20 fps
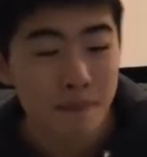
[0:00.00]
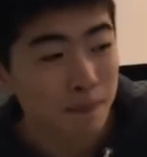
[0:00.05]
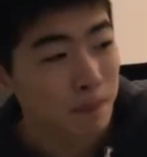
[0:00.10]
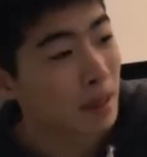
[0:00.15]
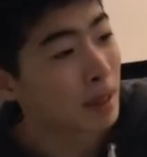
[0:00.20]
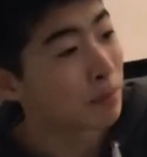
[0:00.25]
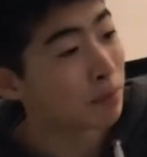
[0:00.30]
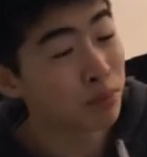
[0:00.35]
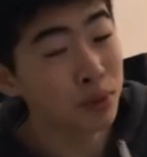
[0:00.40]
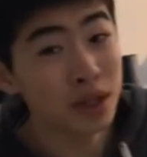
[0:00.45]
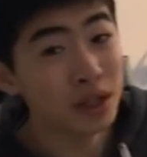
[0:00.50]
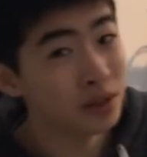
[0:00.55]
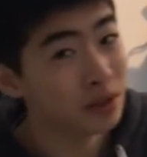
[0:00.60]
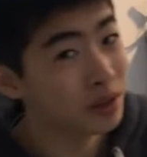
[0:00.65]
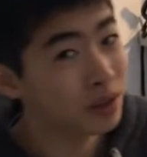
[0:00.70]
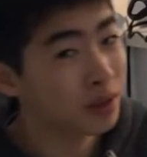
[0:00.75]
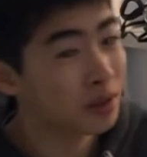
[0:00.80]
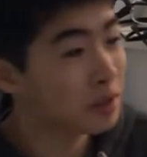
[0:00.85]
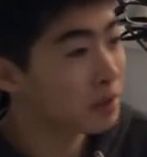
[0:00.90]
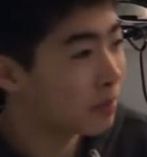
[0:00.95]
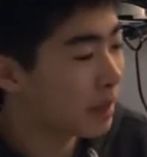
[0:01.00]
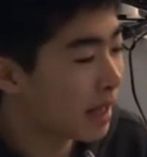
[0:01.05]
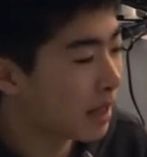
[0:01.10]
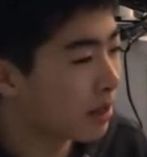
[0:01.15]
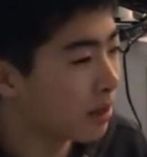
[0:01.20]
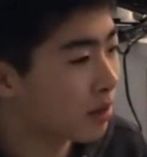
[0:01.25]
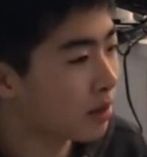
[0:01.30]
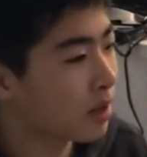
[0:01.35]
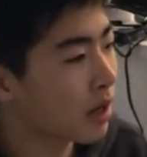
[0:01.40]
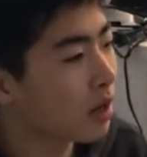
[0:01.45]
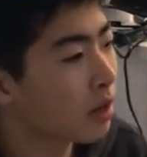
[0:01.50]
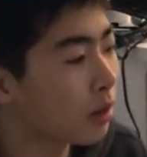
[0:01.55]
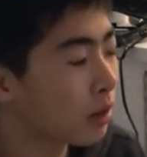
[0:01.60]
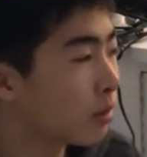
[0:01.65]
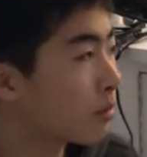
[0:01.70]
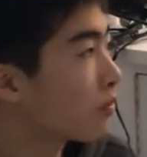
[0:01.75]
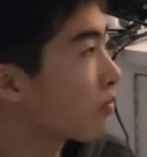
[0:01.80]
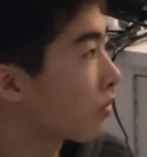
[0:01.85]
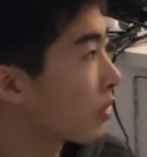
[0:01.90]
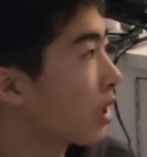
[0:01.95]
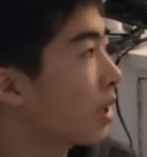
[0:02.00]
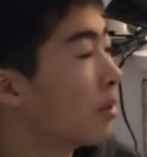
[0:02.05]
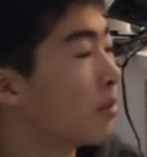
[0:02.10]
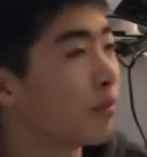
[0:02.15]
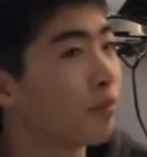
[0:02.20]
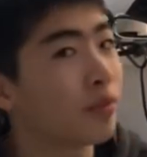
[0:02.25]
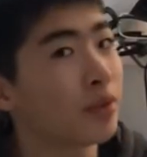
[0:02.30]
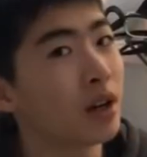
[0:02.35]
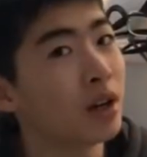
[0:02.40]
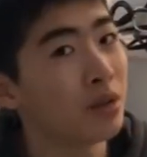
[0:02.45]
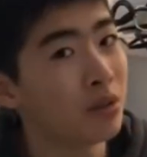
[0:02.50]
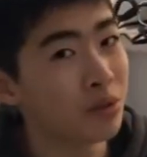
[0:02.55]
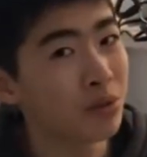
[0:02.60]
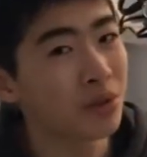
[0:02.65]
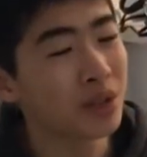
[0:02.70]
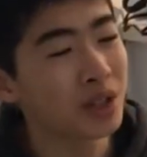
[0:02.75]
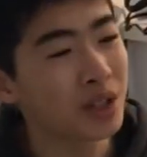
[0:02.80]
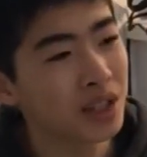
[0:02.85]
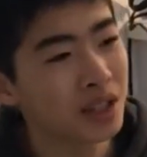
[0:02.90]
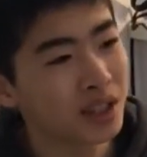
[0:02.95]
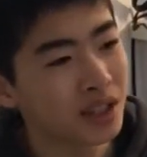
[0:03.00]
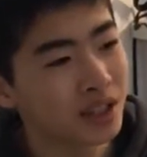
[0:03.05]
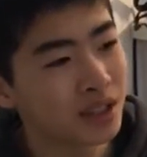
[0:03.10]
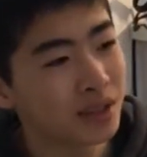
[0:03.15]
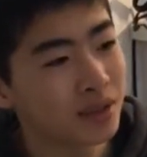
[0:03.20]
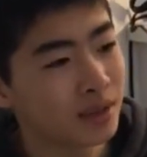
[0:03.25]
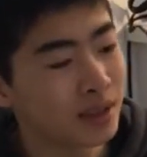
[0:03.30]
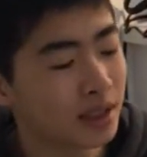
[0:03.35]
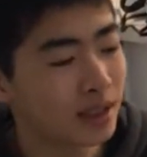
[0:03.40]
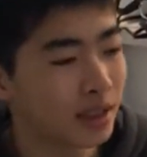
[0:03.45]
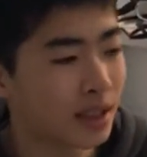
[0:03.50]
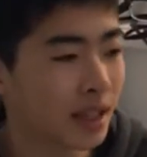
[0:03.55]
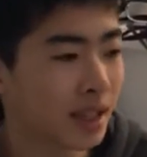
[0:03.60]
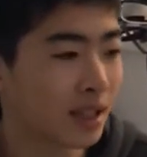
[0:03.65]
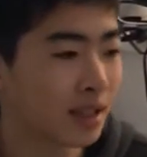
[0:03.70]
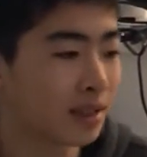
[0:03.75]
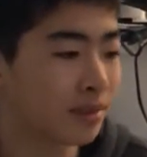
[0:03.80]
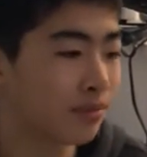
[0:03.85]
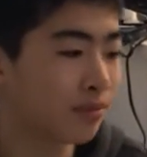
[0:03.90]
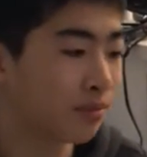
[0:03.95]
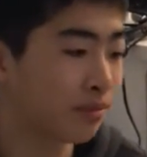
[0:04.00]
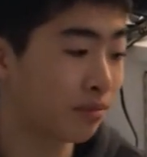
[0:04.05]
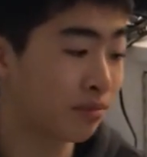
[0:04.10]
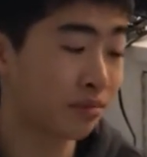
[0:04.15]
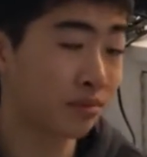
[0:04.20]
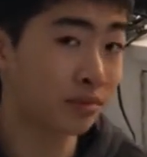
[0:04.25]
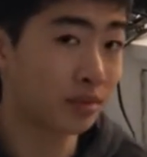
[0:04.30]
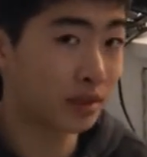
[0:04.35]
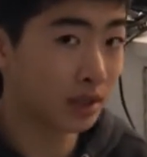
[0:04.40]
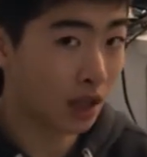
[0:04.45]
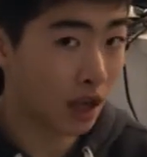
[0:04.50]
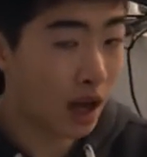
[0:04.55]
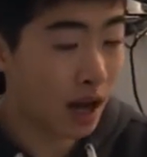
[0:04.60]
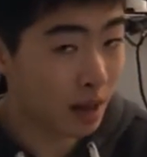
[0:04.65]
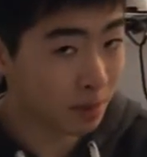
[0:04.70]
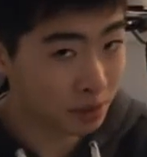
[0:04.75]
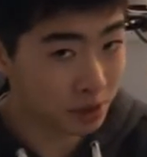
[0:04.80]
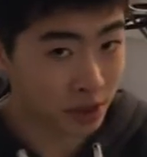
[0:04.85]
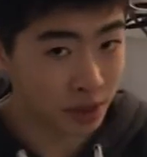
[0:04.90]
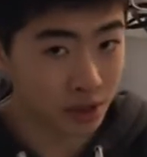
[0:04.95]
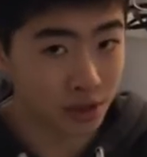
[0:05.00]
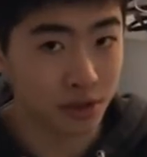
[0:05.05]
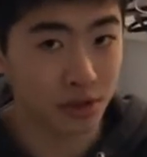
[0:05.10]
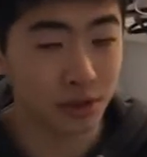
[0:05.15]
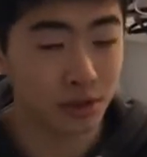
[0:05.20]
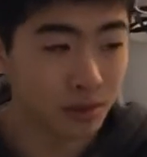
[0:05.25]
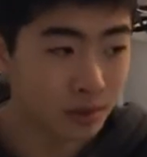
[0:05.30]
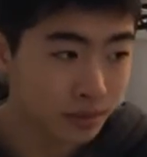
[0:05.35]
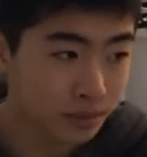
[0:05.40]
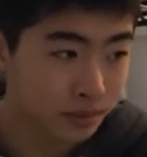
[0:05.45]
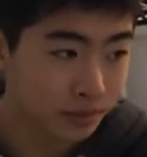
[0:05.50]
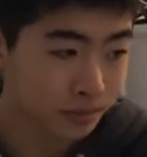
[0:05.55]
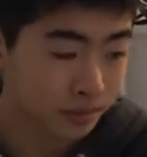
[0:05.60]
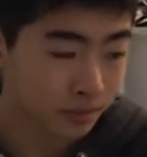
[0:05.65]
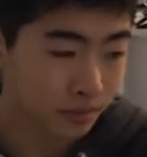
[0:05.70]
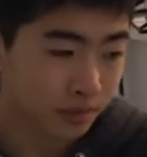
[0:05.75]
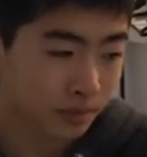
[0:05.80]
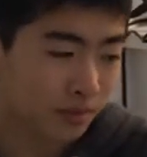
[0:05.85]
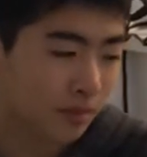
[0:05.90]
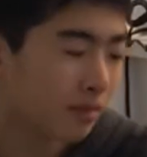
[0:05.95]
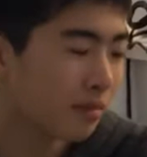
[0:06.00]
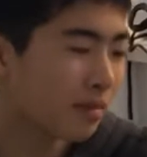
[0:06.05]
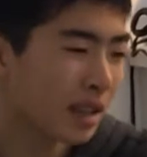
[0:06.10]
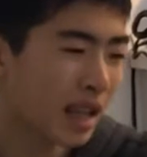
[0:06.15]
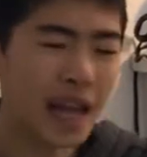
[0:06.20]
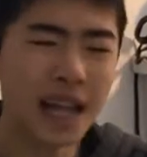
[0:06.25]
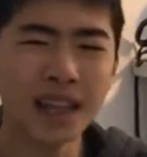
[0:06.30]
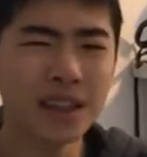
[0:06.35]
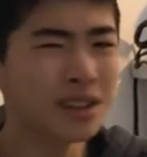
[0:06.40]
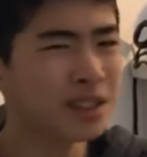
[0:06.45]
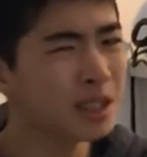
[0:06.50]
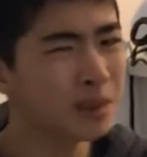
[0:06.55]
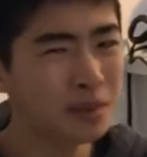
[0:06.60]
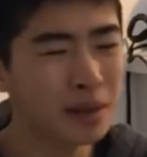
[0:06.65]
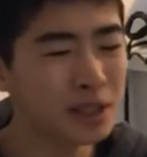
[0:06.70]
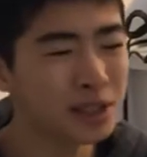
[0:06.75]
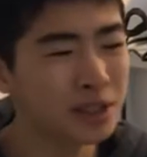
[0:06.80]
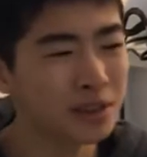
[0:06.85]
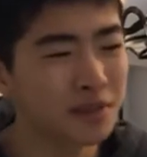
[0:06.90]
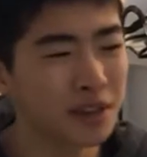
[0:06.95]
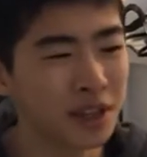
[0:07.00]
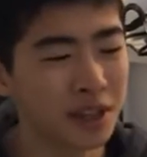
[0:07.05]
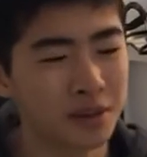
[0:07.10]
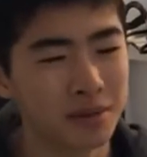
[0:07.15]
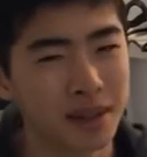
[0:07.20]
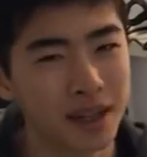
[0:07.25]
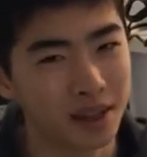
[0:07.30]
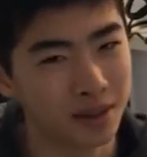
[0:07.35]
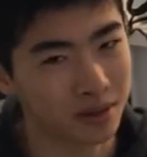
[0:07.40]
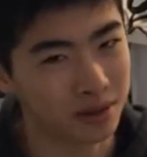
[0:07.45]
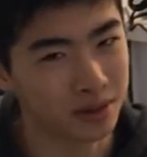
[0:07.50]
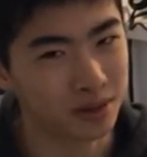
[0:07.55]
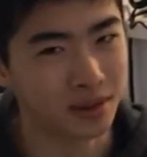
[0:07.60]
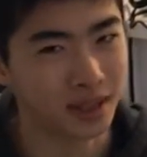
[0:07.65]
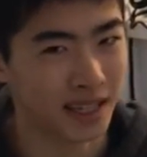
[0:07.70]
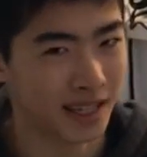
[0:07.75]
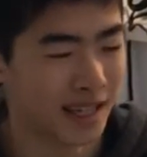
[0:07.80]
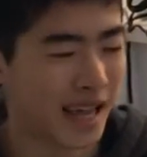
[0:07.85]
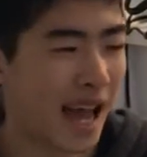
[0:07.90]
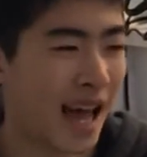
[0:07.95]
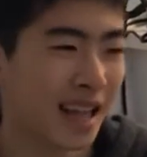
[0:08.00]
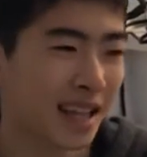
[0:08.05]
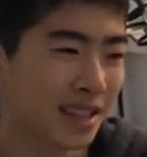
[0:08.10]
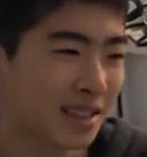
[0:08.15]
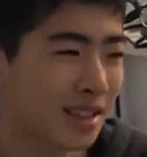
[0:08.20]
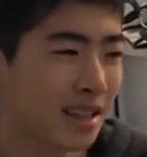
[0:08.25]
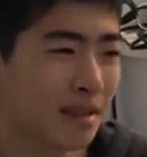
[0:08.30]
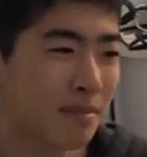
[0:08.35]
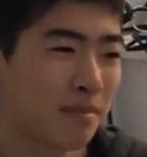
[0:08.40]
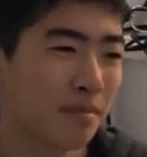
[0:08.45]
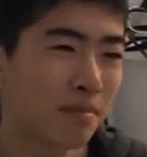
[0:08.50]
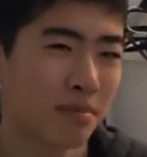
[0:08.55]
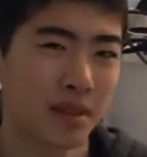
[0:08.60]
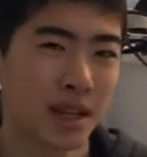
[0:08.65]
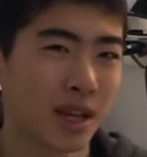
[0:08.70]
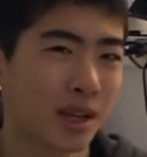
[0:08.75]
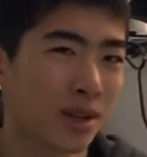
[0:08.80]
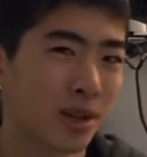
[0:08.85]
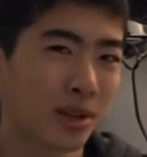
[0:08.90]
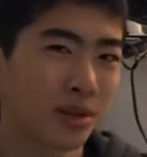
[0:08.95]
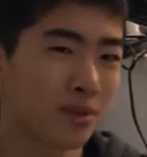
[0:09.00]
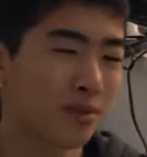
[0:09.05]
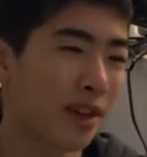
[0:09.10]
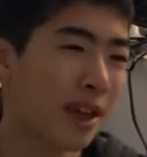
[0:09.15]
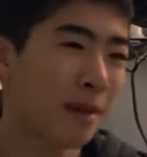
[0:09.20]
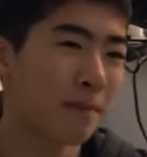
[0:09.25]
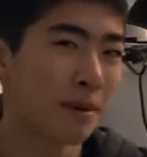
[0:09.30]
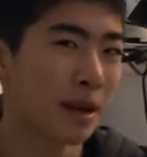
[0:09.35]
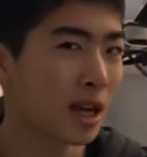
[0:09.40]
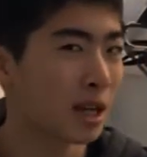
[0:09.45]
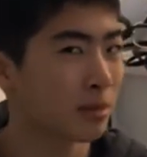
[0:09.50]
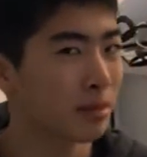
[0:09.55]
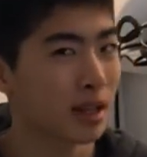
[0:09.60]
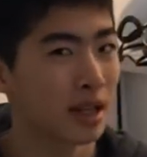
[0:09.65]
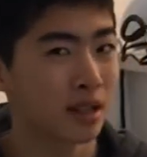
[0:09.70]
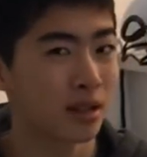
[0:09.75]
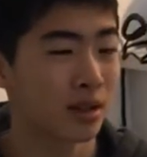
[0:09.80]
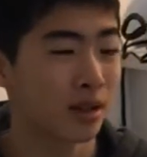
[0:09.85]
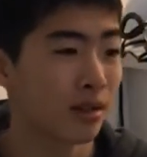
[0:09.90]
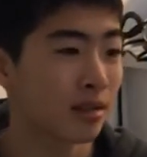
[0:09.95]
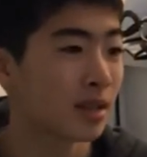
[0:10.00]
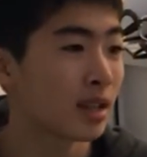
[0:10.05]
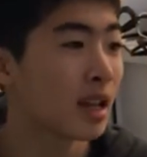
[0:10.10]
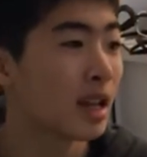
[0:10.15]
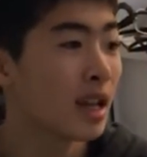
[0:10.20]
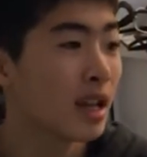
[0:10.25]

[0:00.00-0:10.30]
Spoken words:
But bristle nose plecos are a really good like option too. And there's a bunch of other plecos too, like galaxy plecos, vampire plecos,